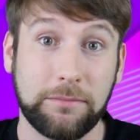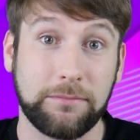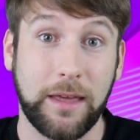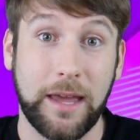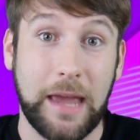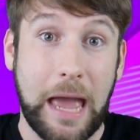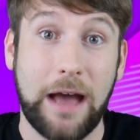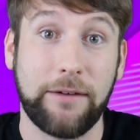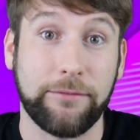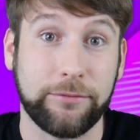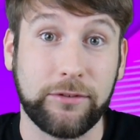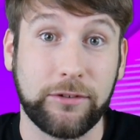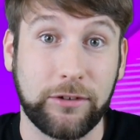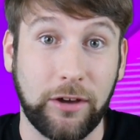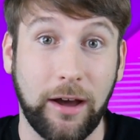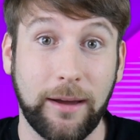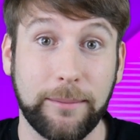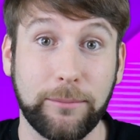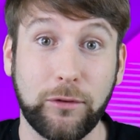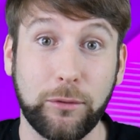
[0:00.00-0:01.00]
They have
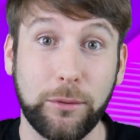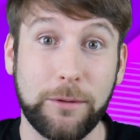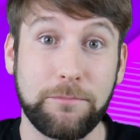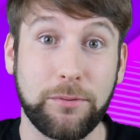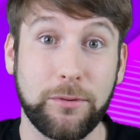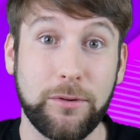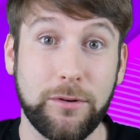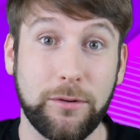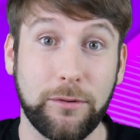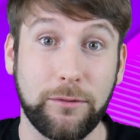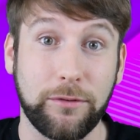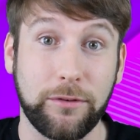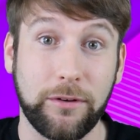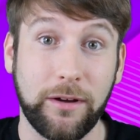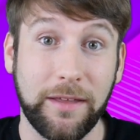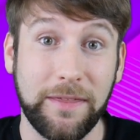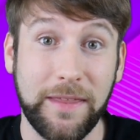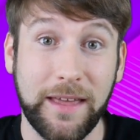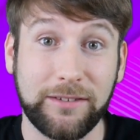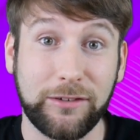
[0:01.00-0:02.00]
time to improve,
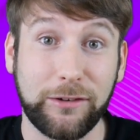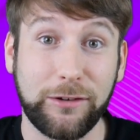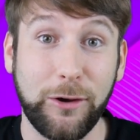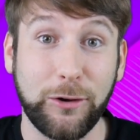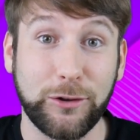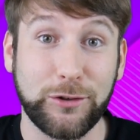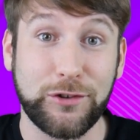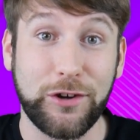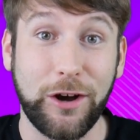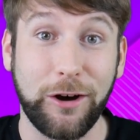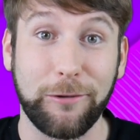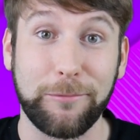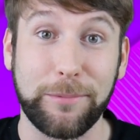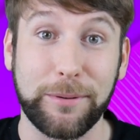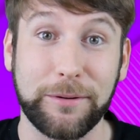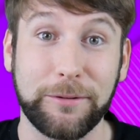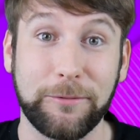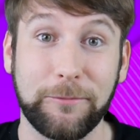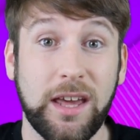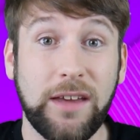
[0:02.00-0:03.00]
and that's your job.